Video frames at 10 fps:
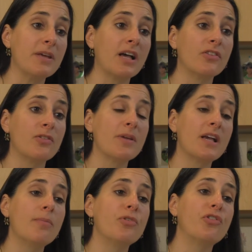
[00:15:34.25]
because it
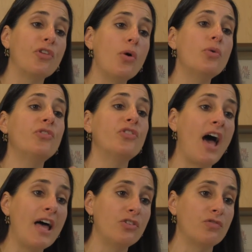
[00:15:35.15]
becomes so
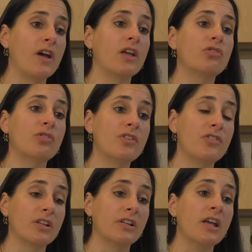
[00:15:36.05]
satisfying
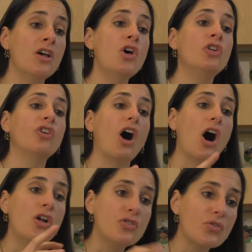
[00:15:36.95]
intrinsically to
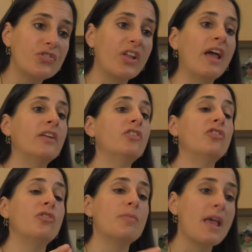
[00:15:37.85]
understand,
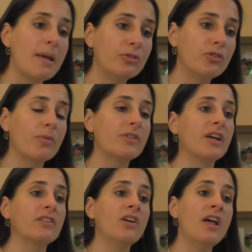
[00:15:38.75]
to be able to
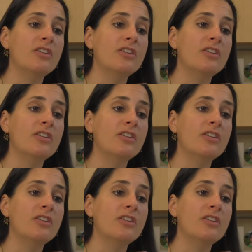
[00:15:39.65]
predict,